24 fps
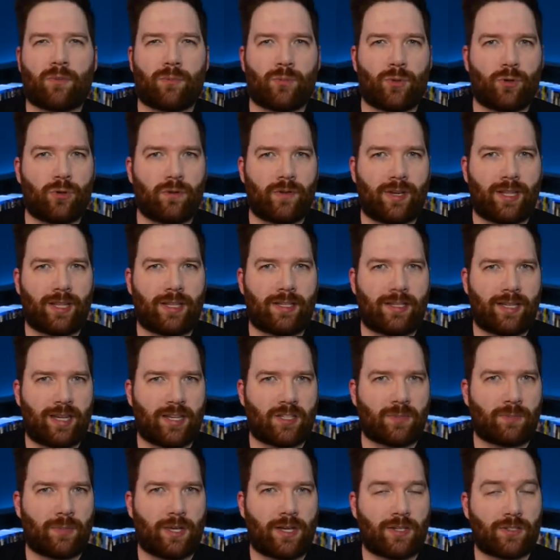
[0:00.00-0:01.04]
a movie that
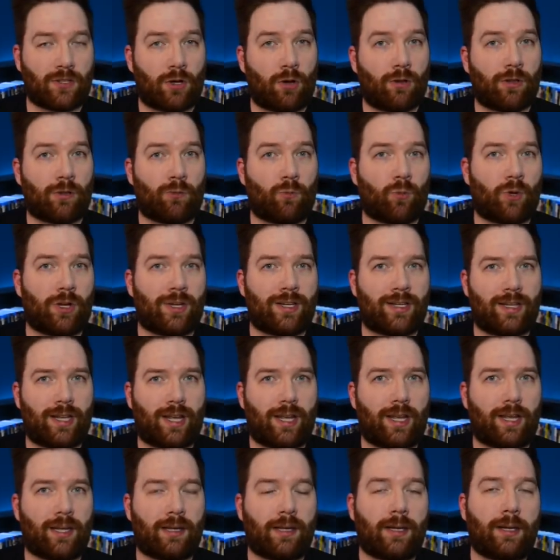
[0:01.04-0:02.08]
takes place all in one
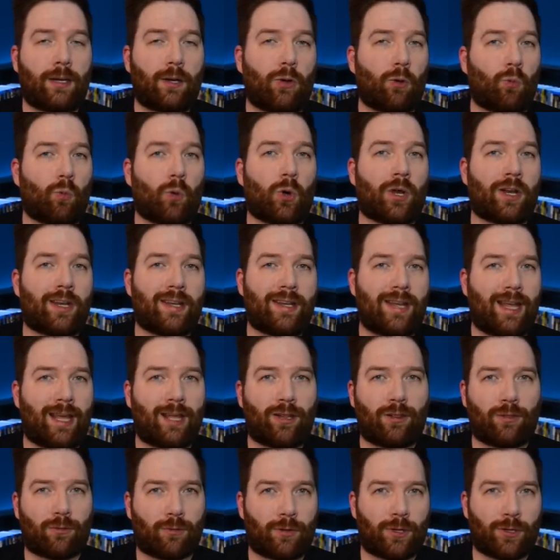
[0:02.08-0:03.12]
day, a
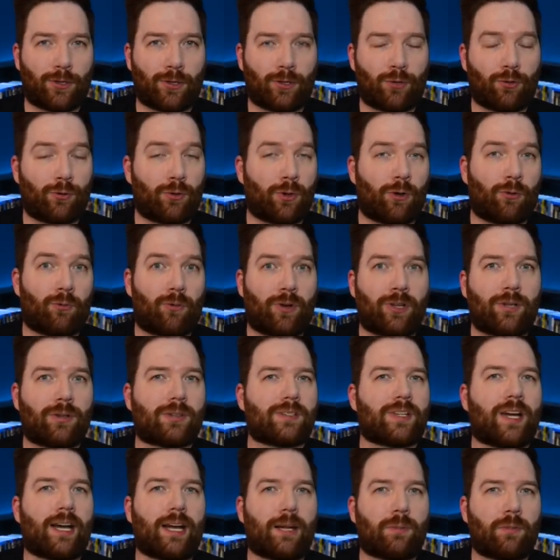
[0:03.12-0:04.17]
one-day thriller or a
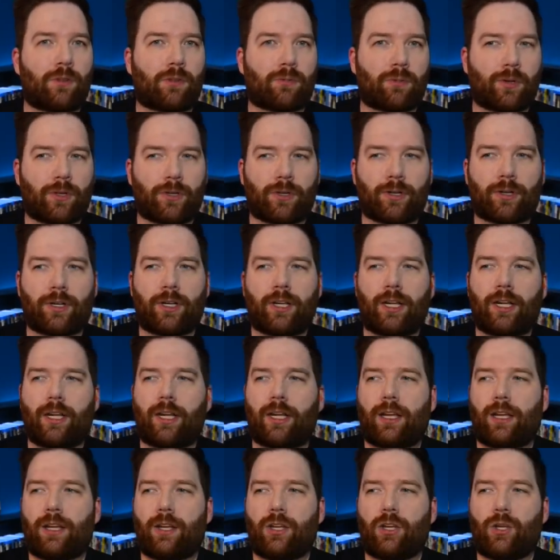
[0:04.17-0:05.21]
real-time thriller,
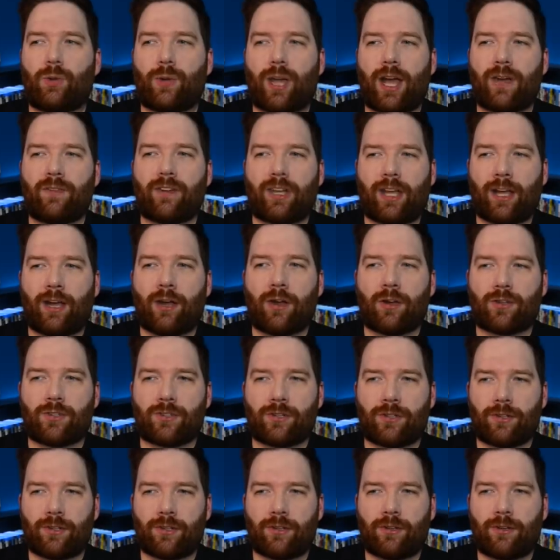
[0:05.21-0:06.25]
you have a
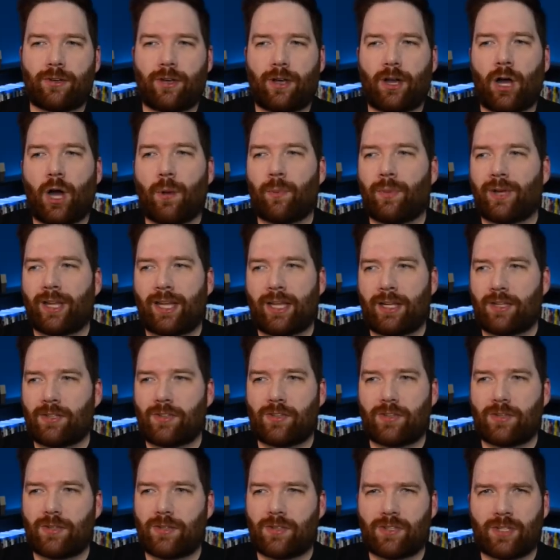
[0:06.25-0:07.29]
character up
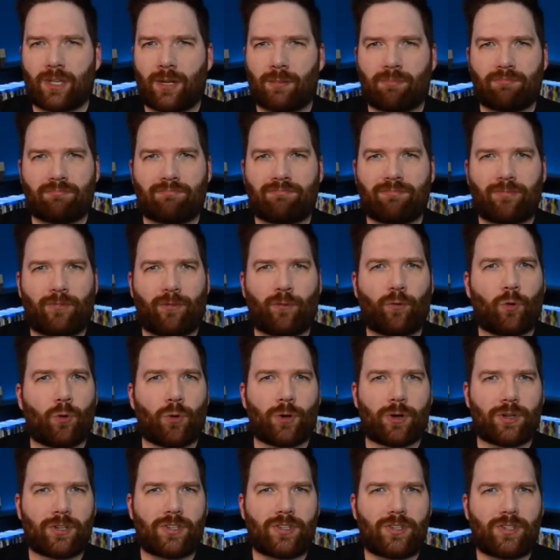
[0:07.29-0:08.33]
against some
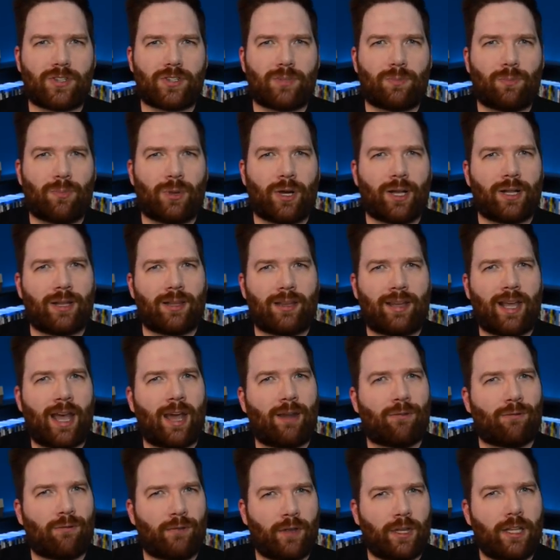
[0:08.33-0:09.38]
force, but
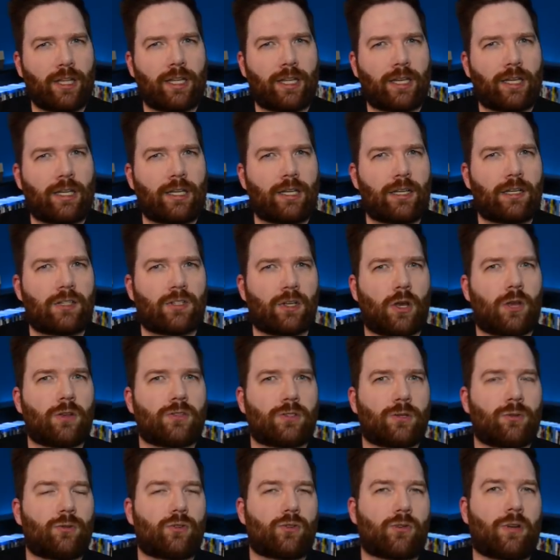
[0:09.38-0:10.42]
that villain is
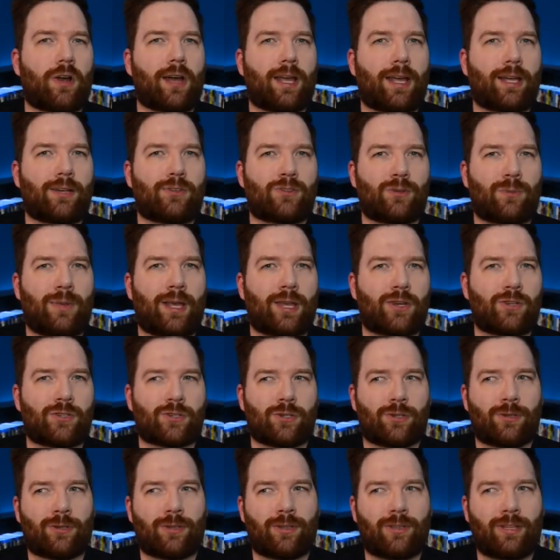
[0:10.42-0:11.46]
also trying to make
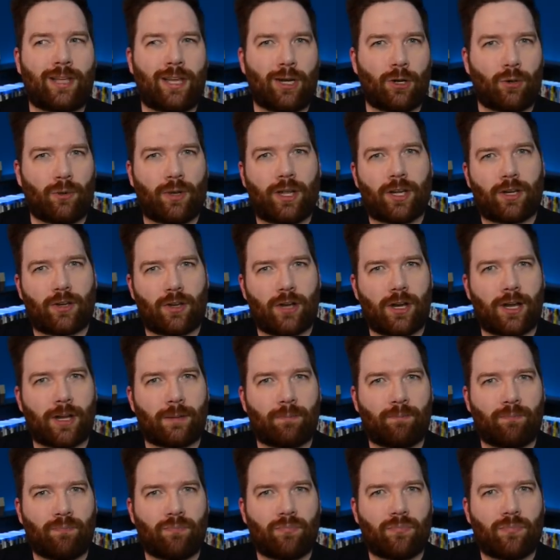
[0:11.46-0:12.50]
sure they don't get
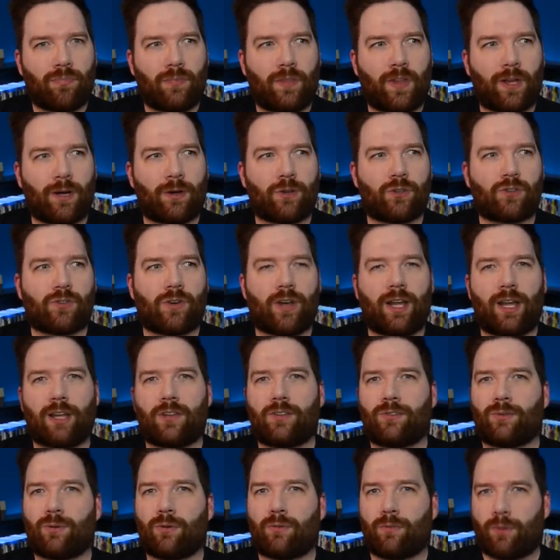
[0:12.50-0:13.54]
caught. They're
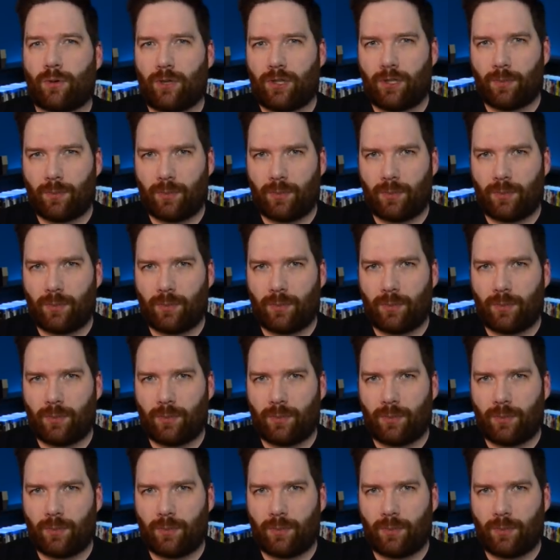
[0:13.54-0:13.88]
trying to avoid the